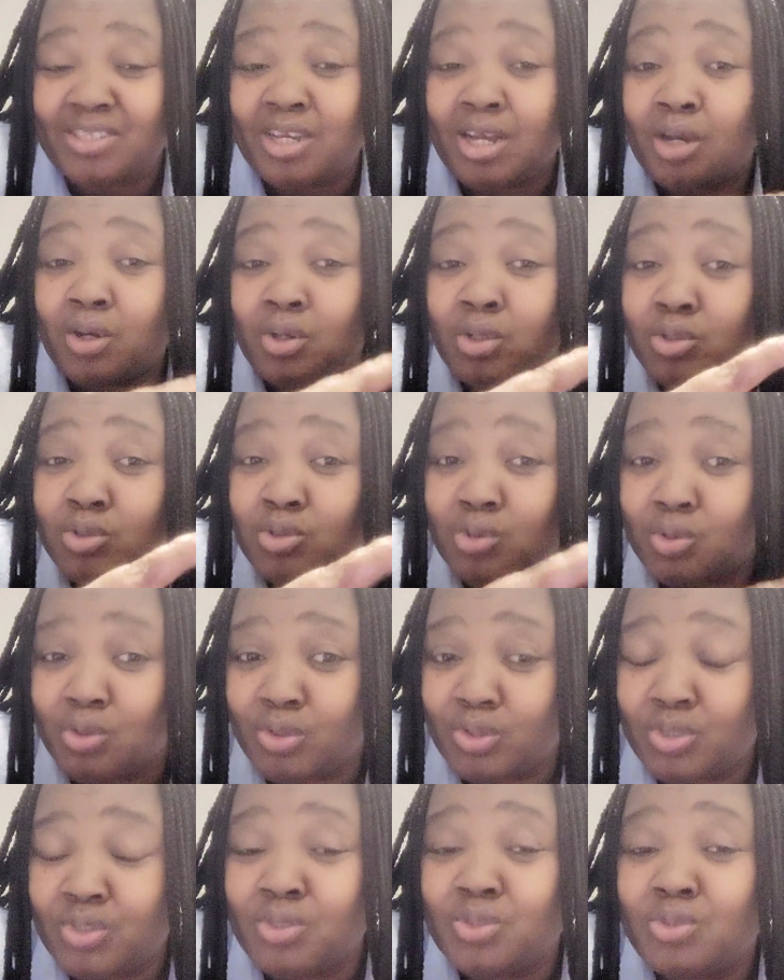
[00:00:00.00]
you are going to
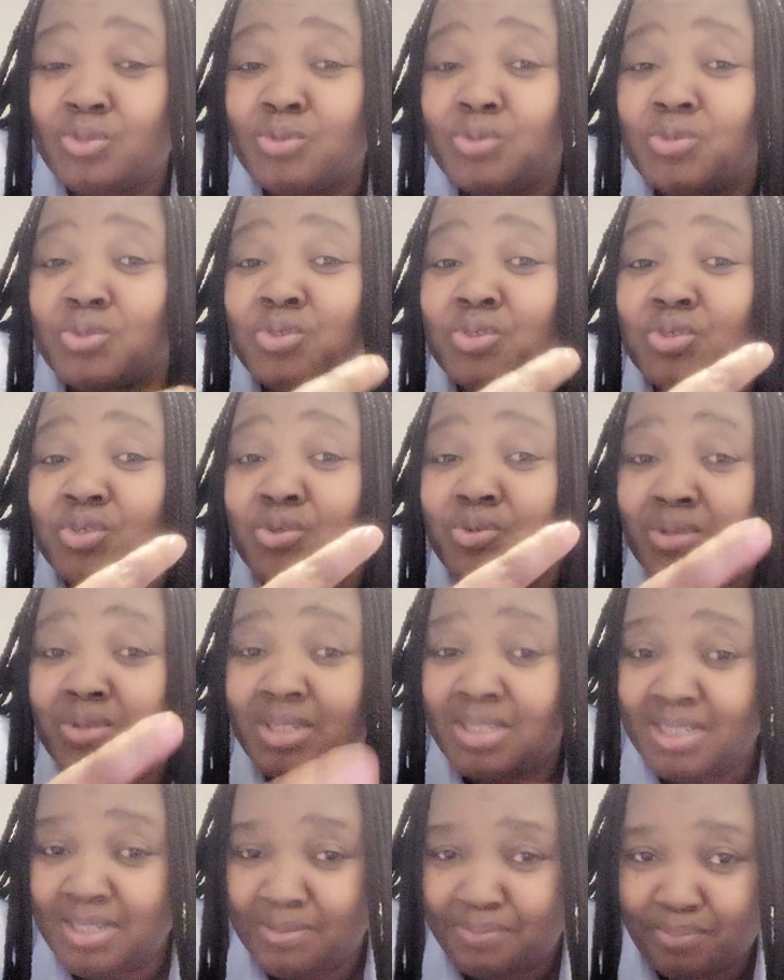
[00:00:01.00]
continue to
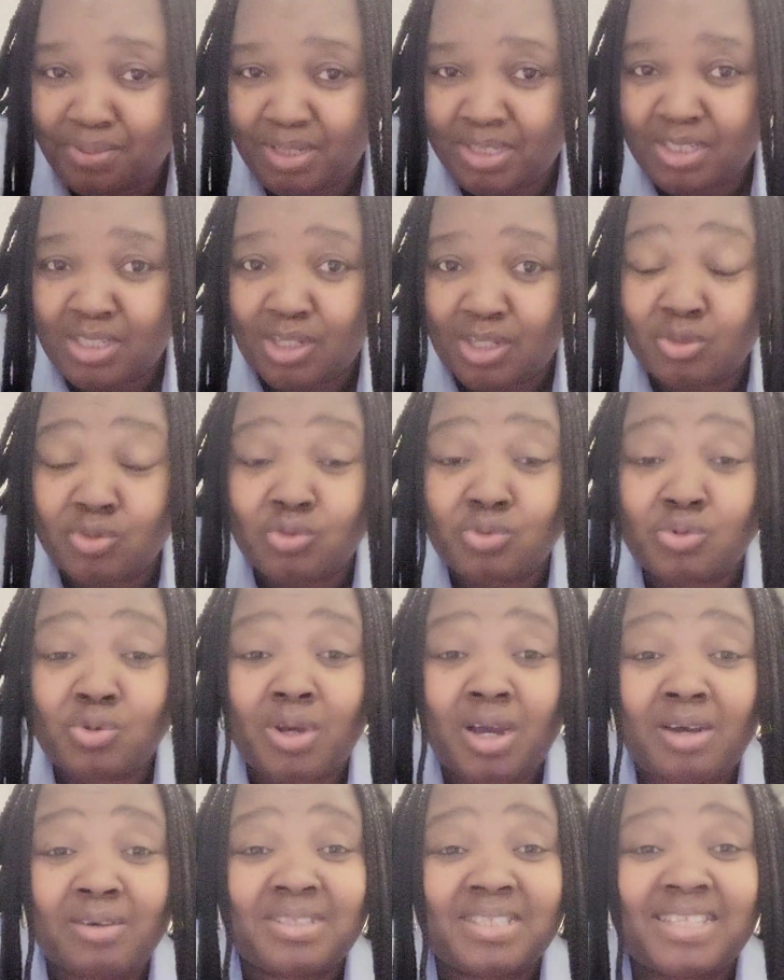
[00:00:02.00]
screen the patient
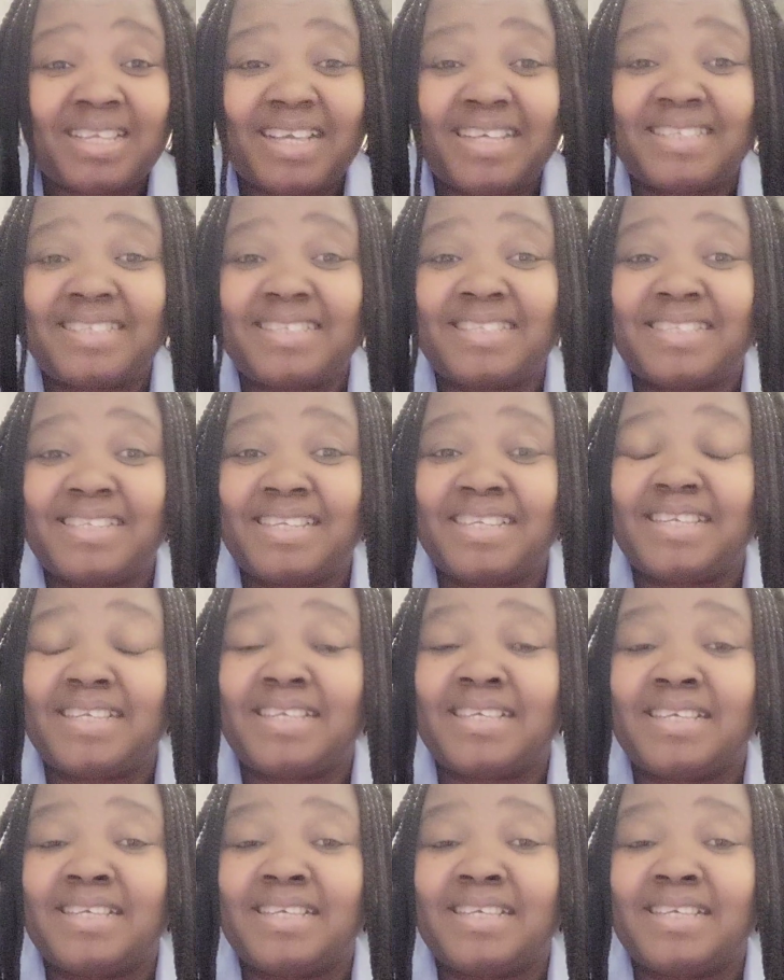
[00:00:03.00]
throughout their stay